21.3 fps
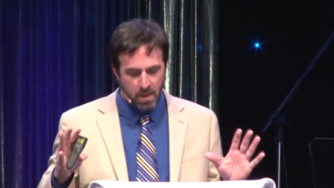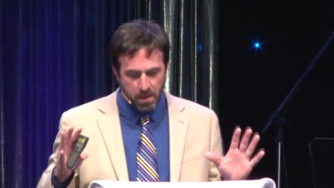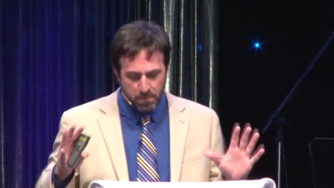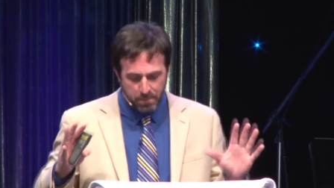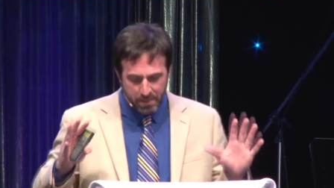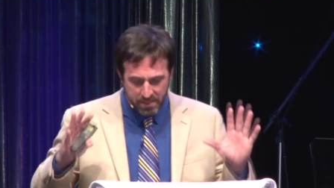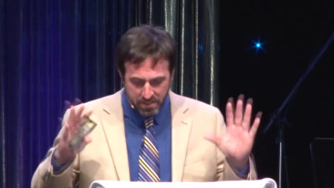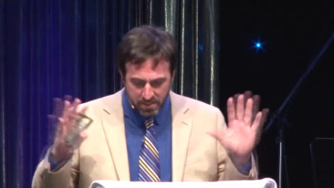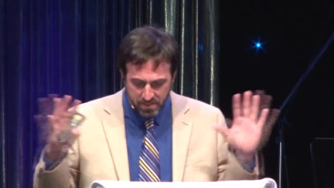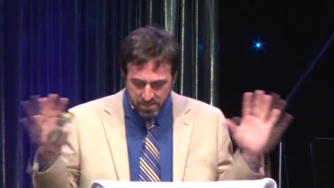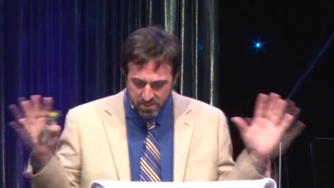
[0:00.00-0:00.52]

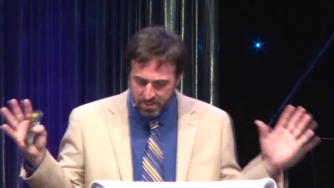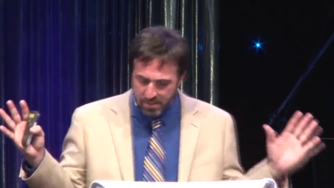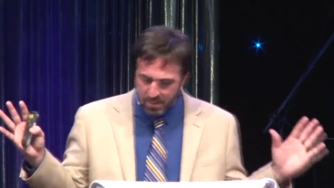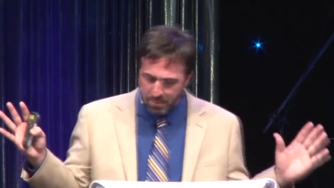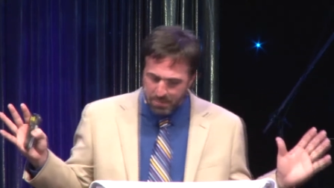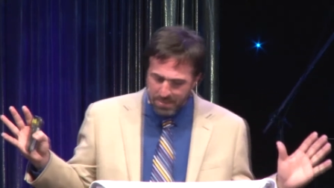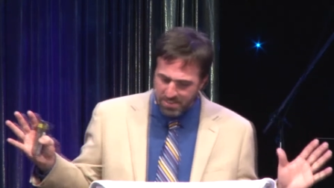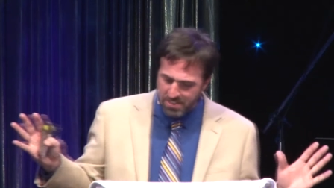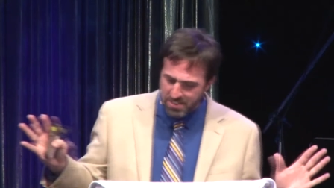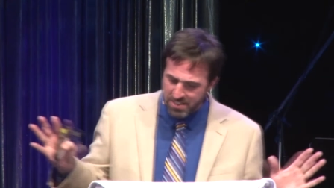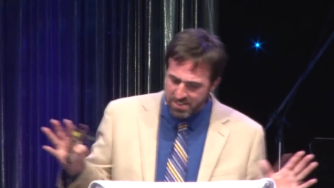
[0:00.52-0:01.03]
because let
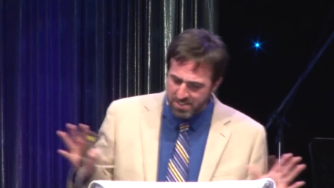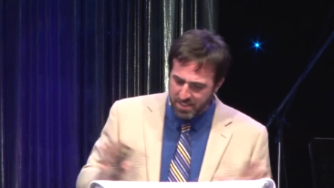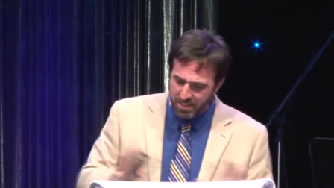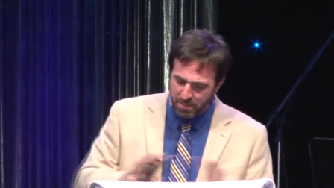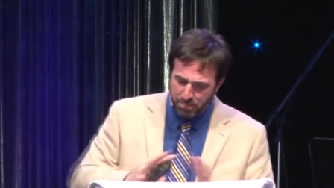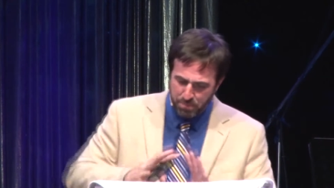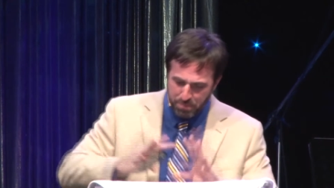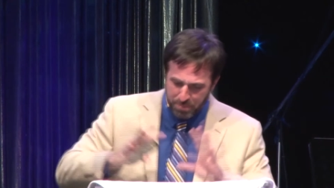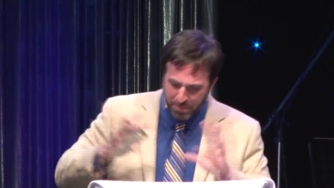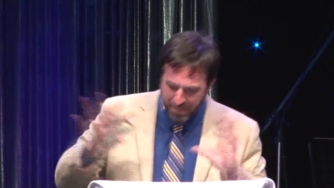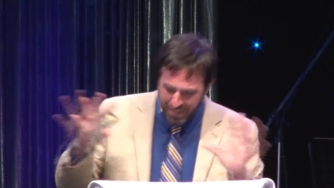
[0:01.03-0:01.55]
me just say,
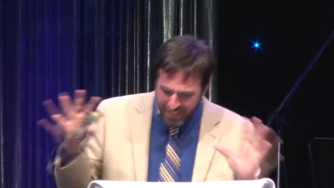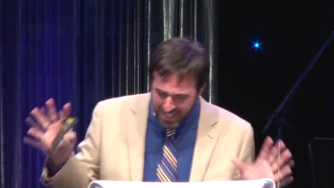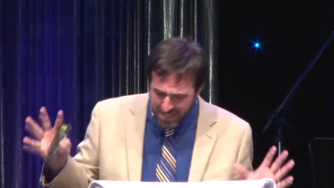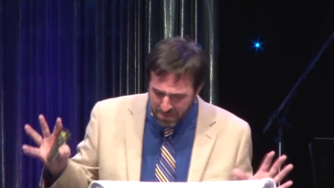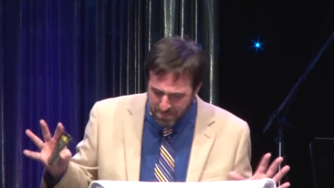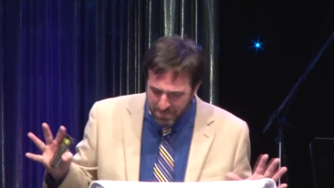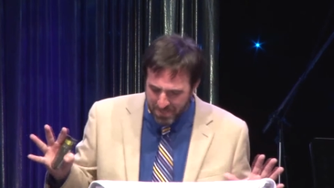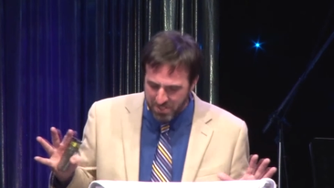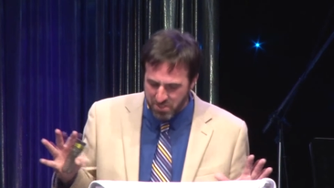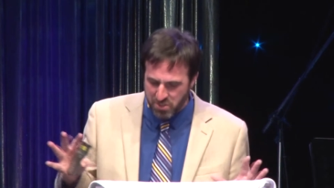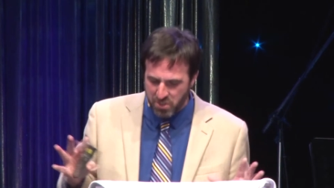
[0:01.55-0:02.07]

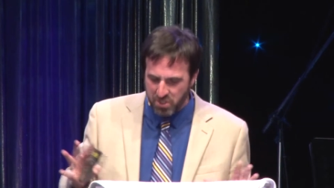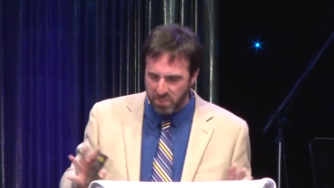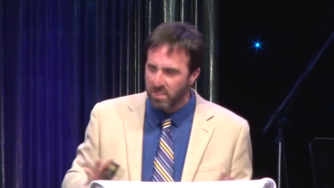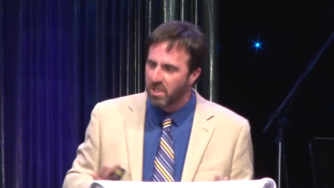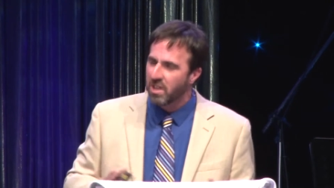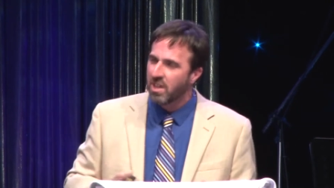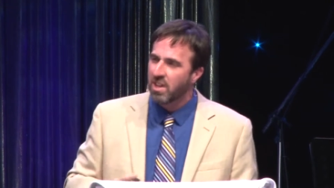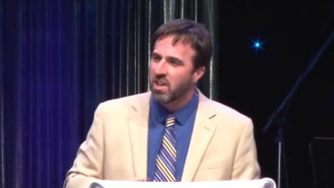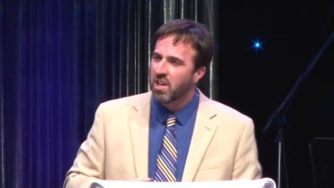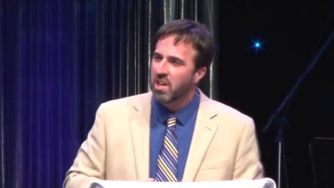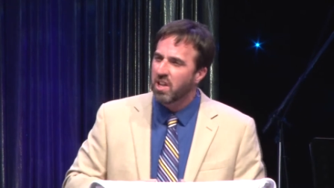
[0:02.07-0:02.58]
blame is an
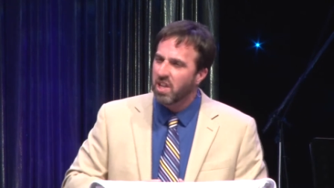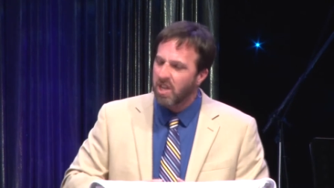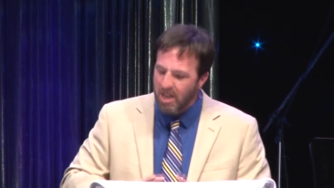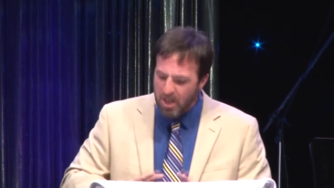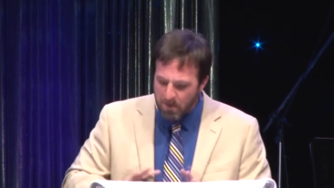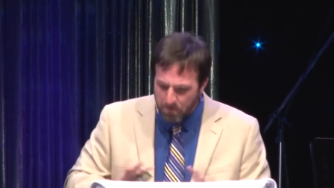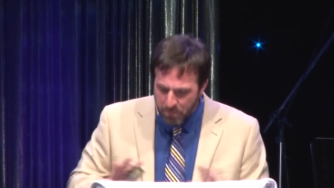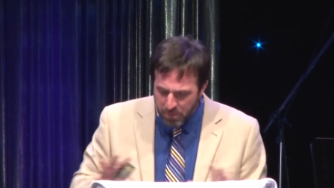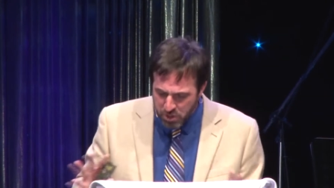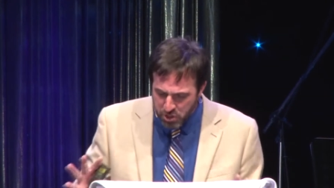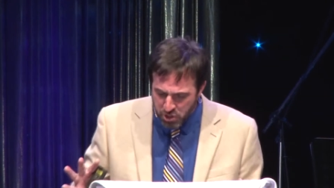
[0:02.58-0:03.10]

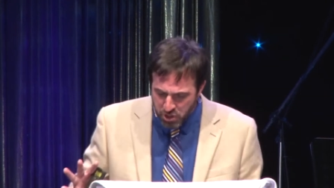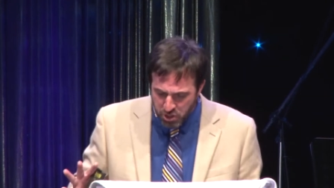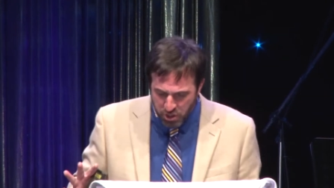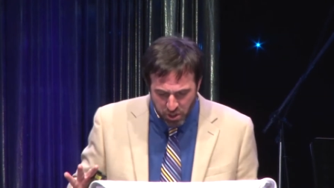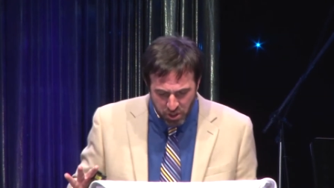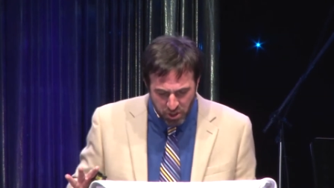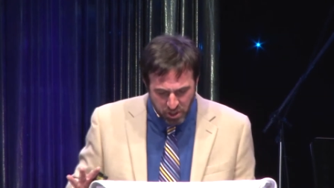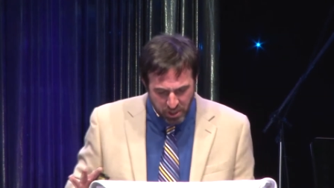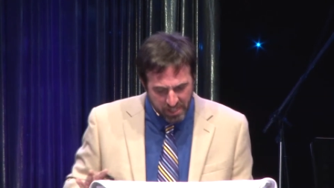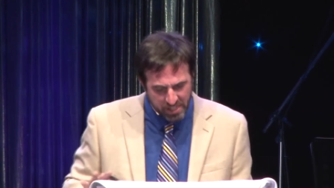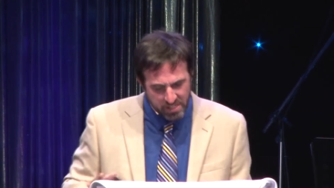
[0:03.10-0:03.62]

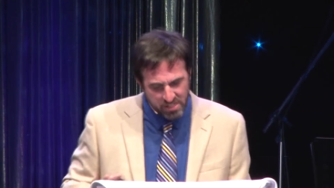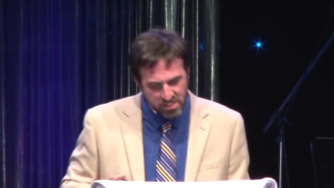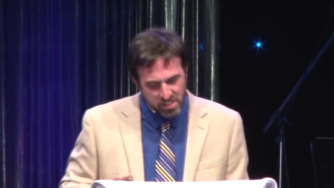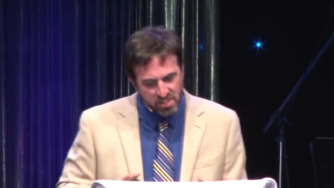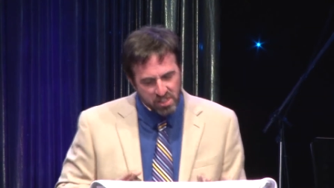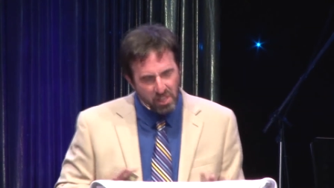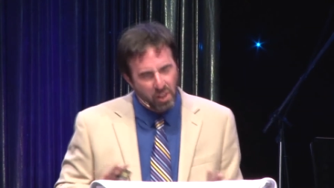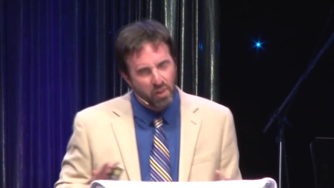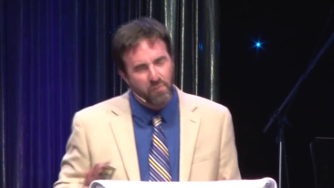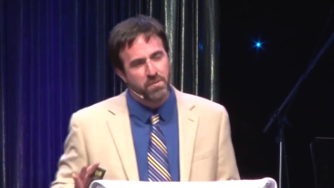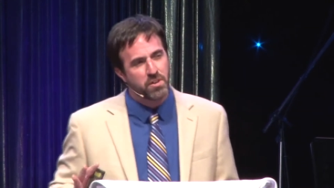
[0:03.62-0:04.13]
immature and
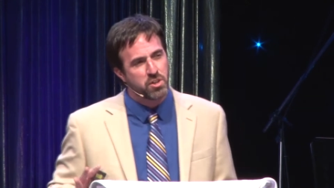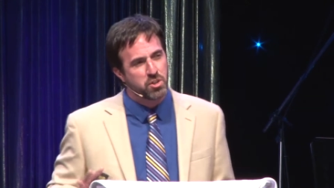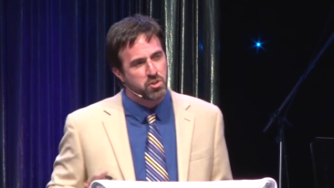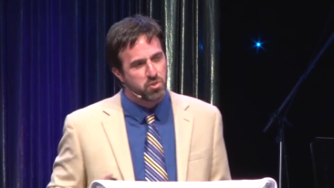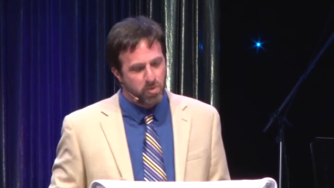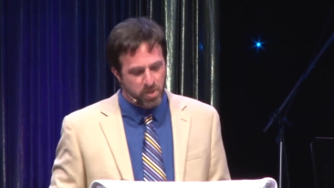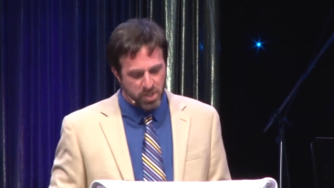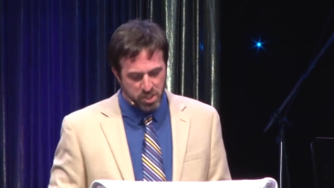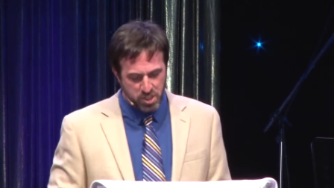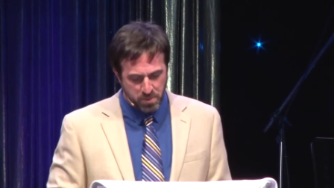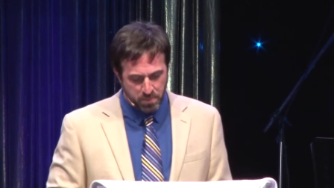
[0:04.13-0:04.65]
selfish
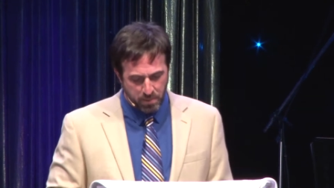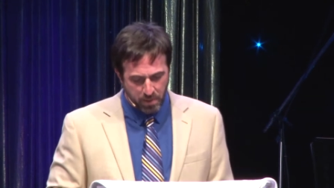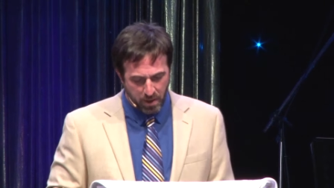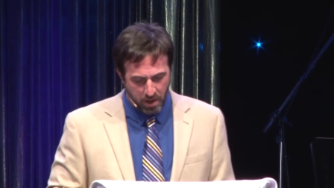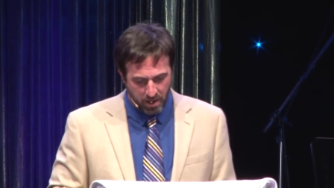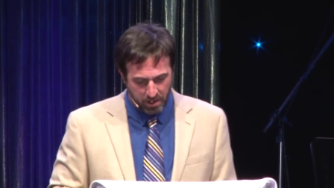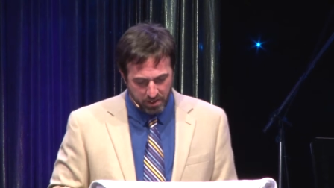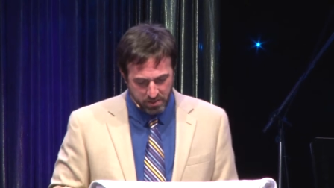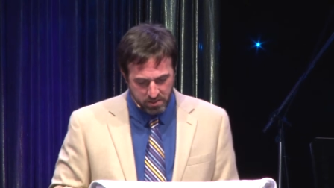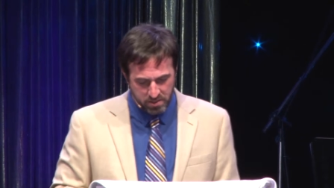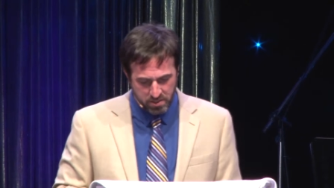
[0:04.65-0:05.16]

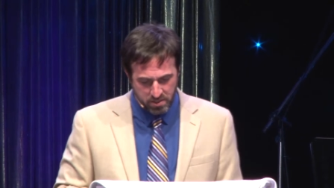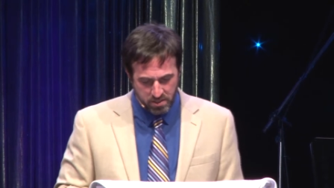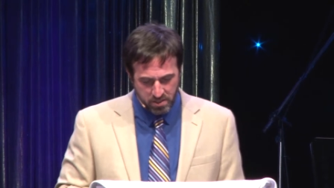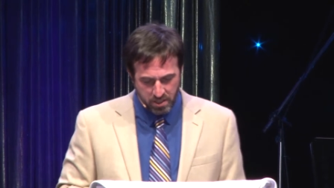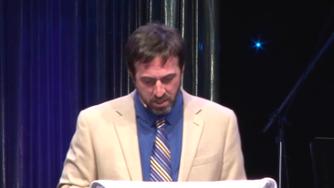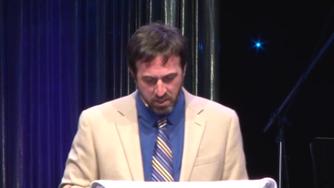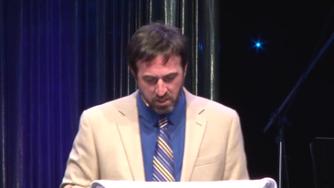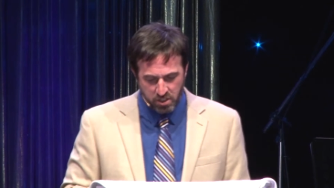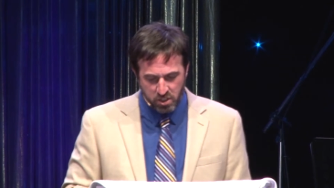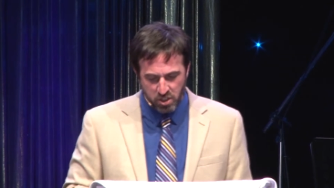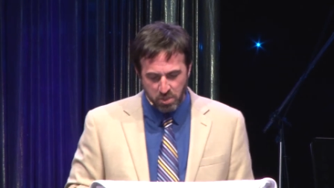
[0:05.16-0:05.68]
response
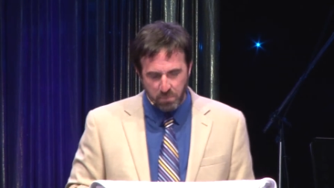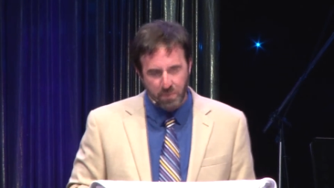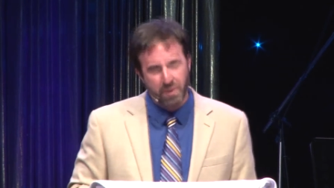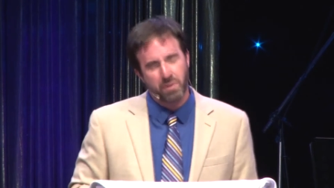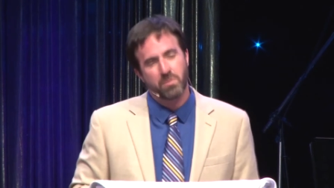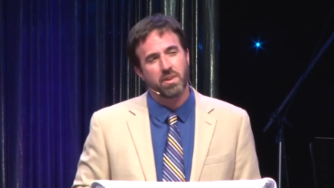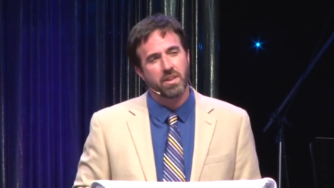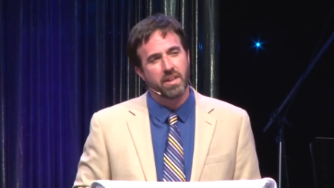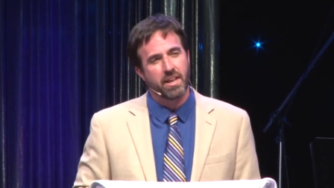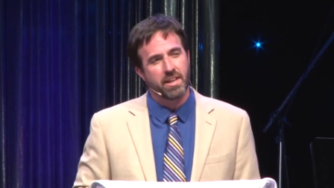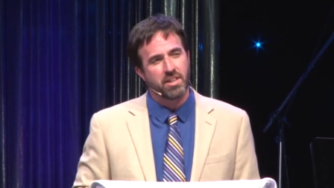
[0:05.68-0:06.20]
in human
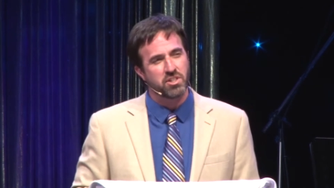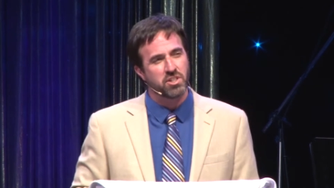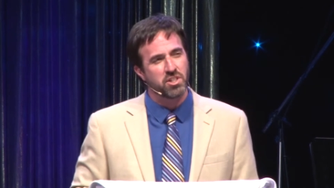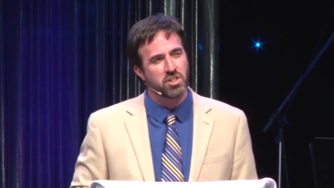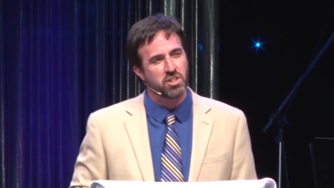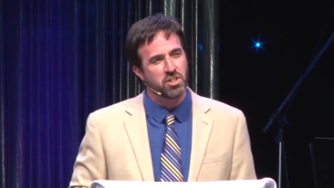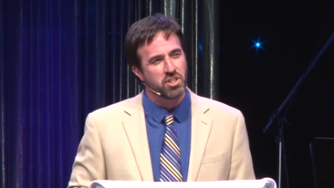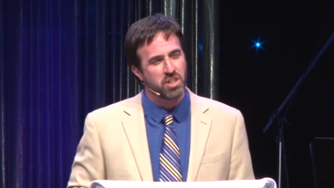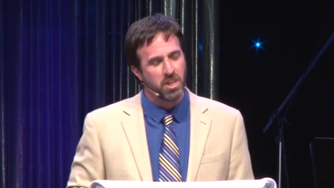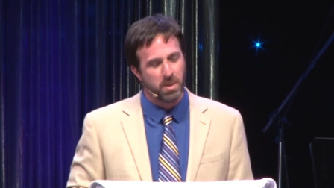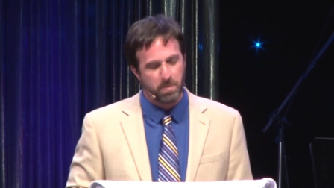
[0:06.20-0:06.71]

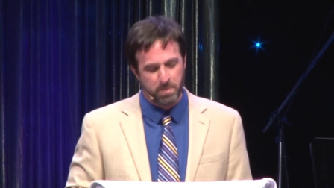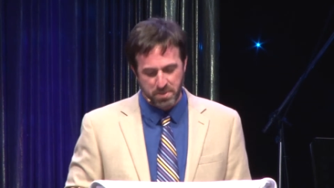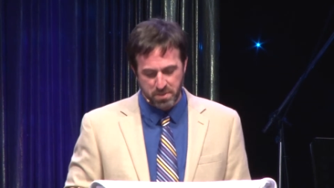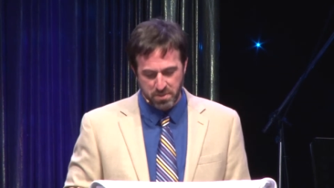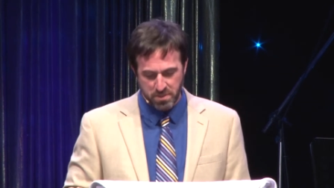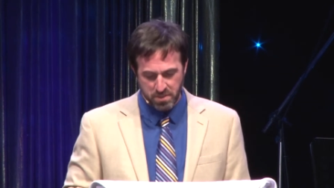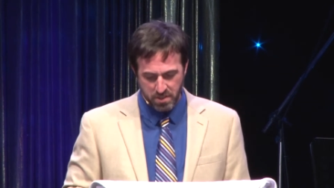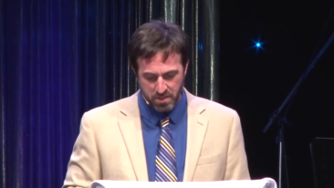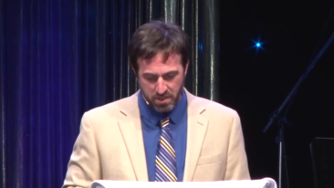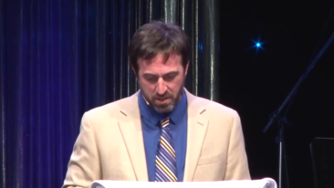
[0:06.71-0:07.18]
relationships.